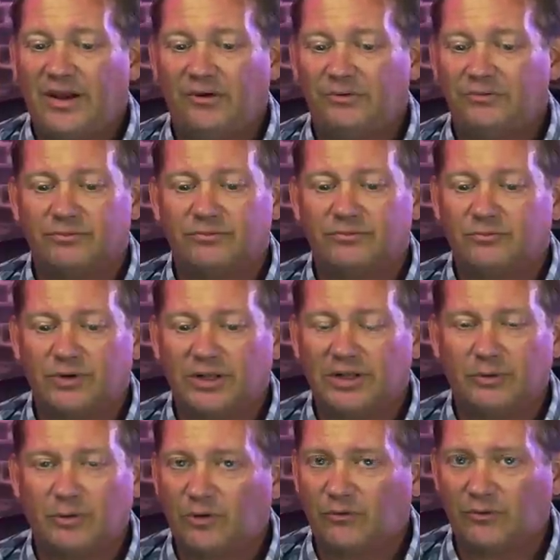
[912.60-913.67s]
they don't
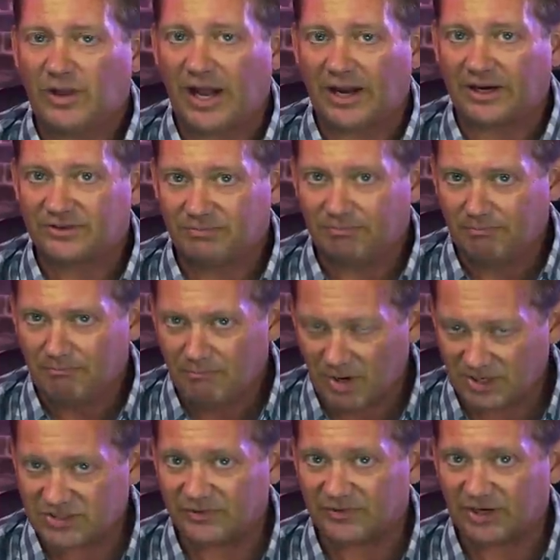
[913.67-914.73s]
really reflect
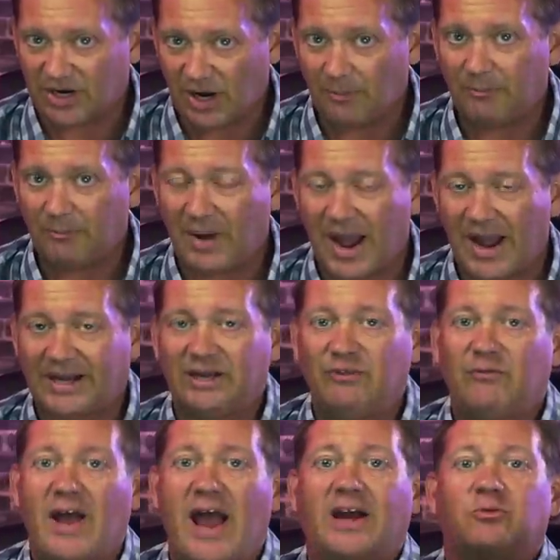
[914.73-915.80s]
much of a comeback.
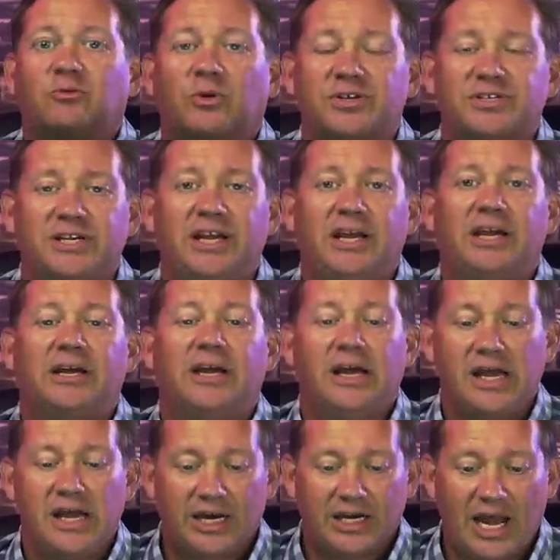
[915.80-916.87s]
In fact, we're seeing
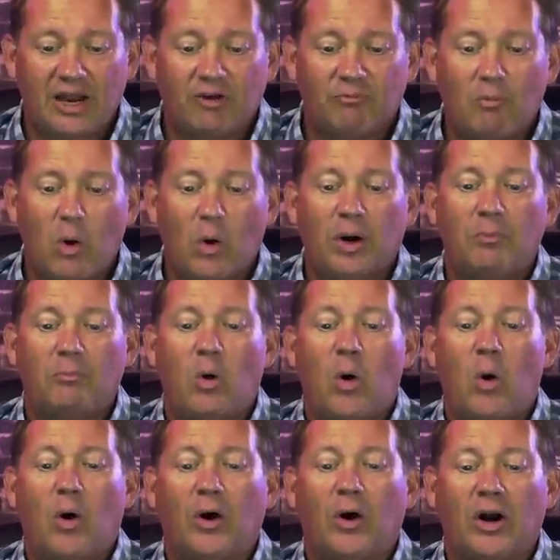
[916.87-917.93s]
kind of more and
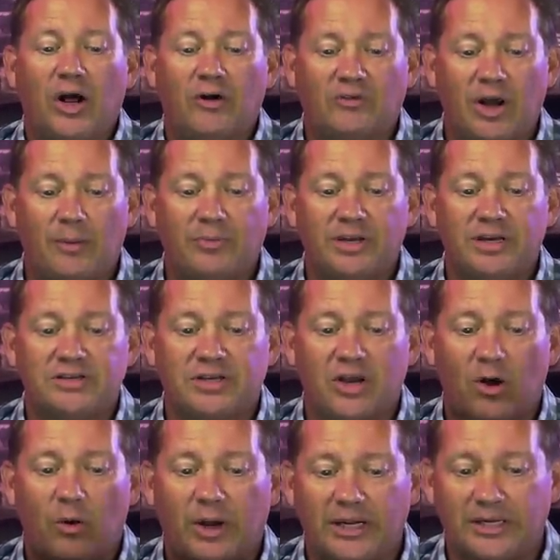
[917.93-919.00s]
more of companies
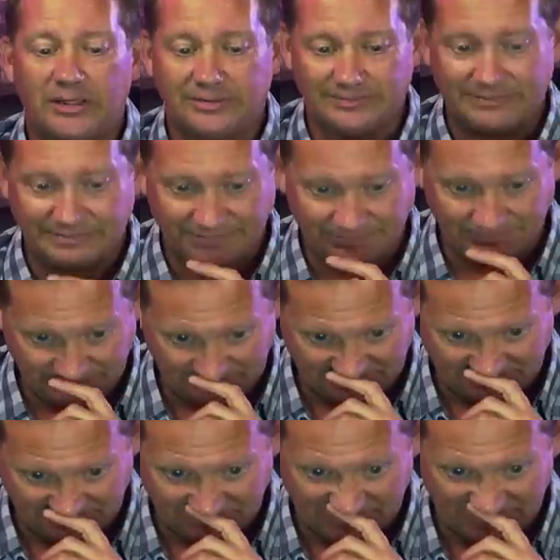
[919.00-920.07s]
going,
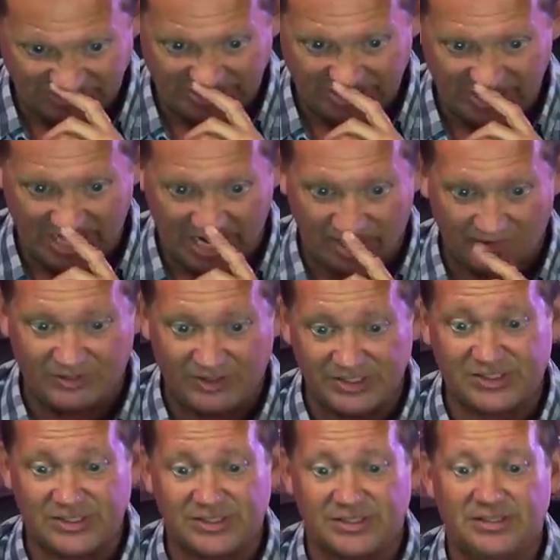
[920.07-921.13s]

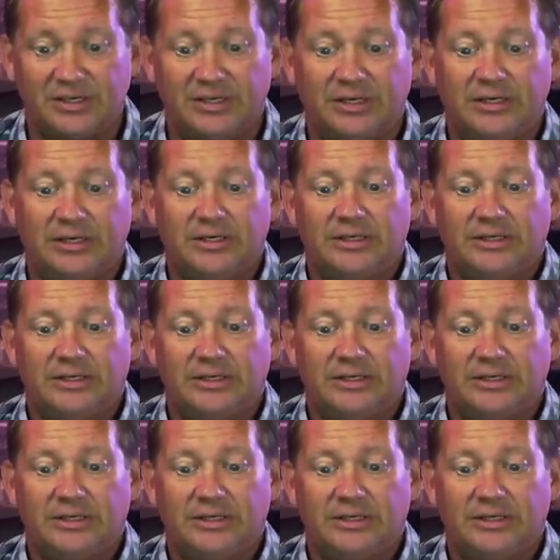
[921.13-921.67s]
this is